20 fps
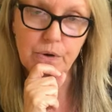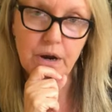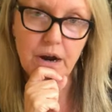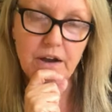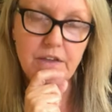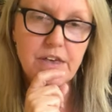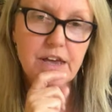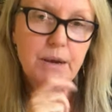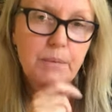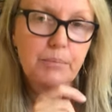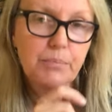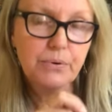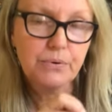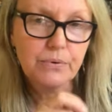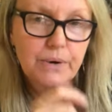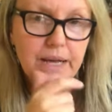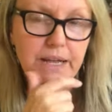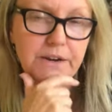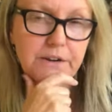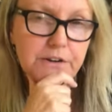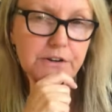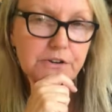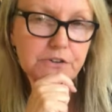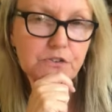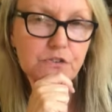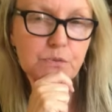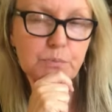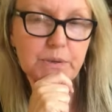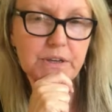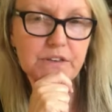Are they a predator
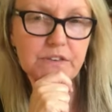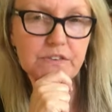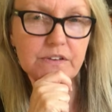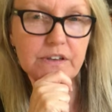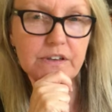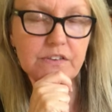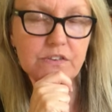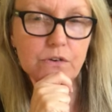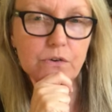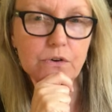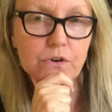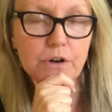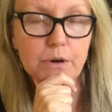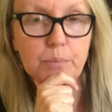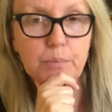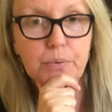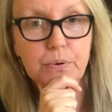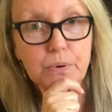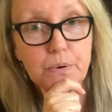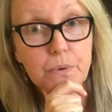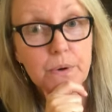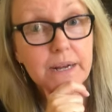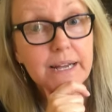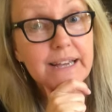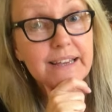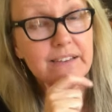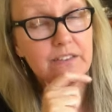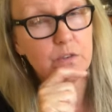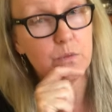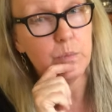species or a
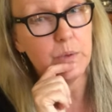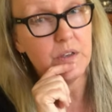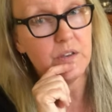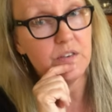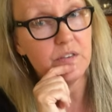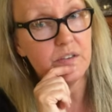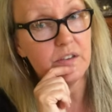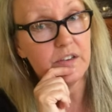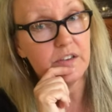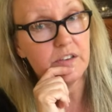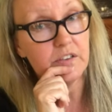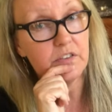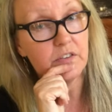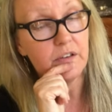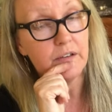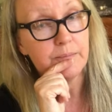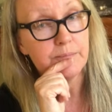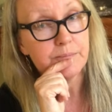prey species?